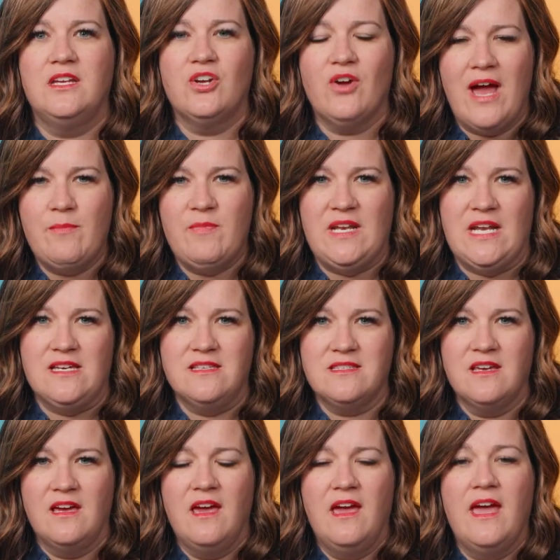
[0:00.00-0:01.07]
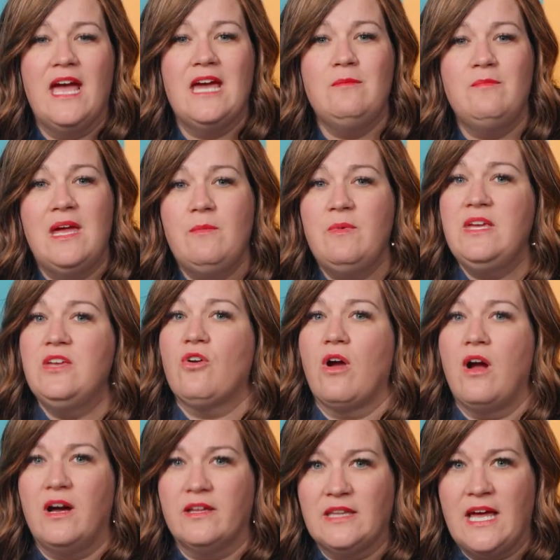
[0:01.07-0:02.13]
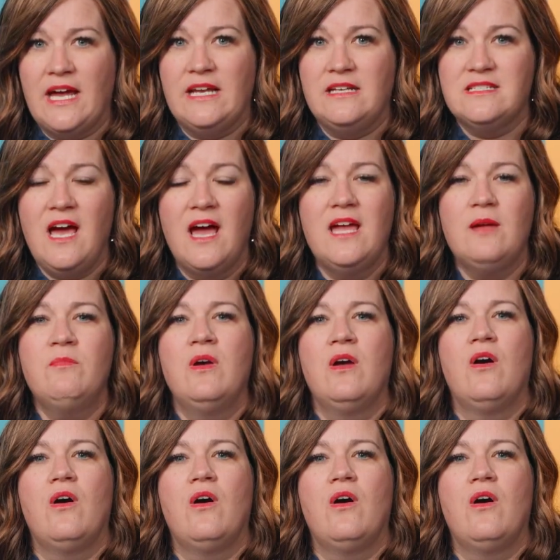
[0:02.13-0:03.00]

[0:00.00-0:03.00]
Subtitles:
your happiness. And maybe your online time